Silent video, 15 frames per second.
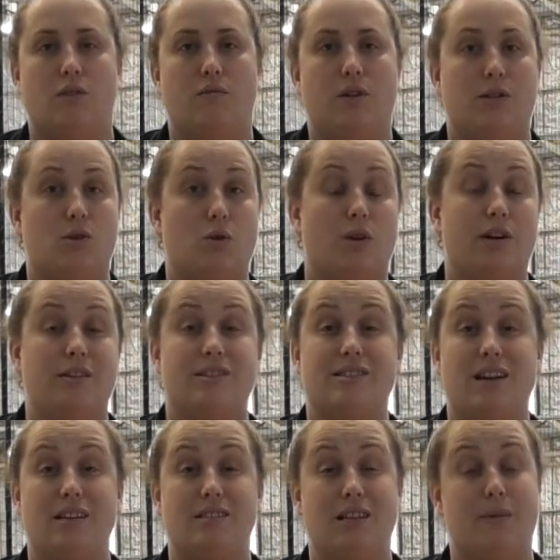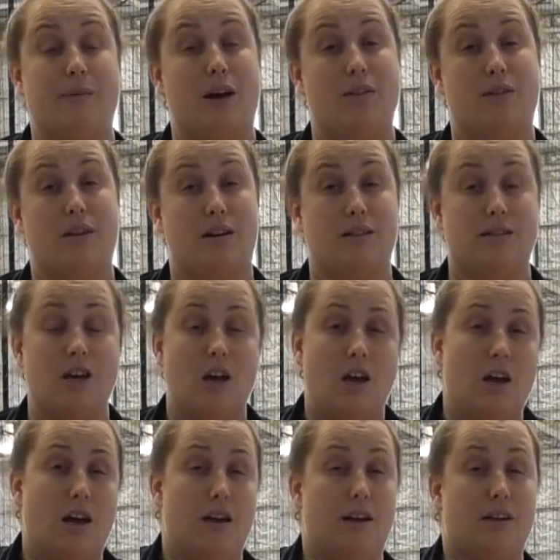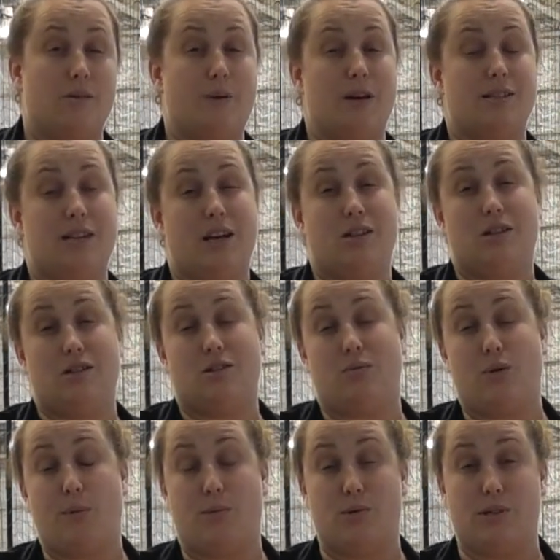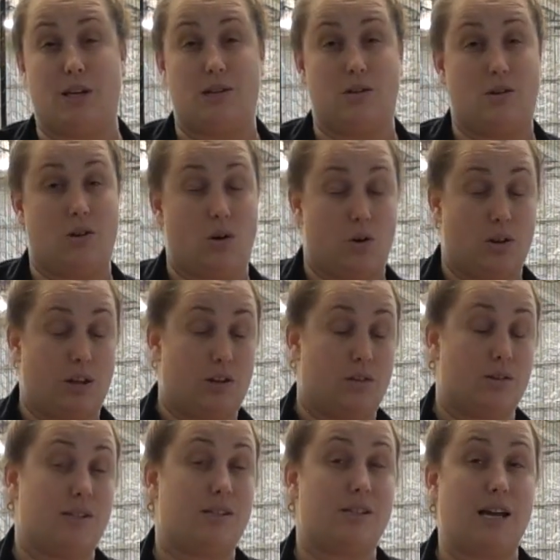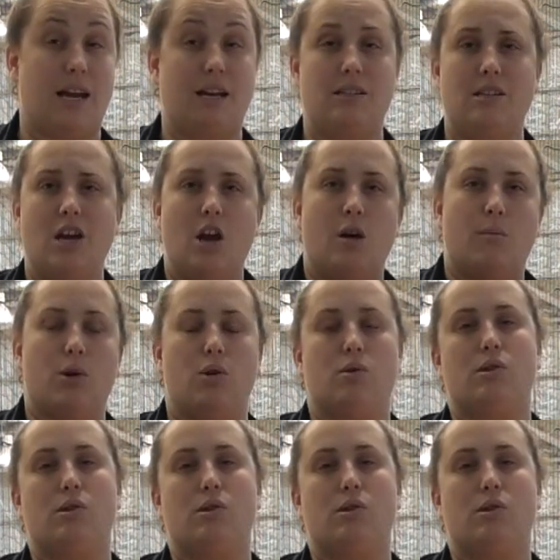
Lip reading: on Victorian State Team athletes, an expectation to represent not only your state, but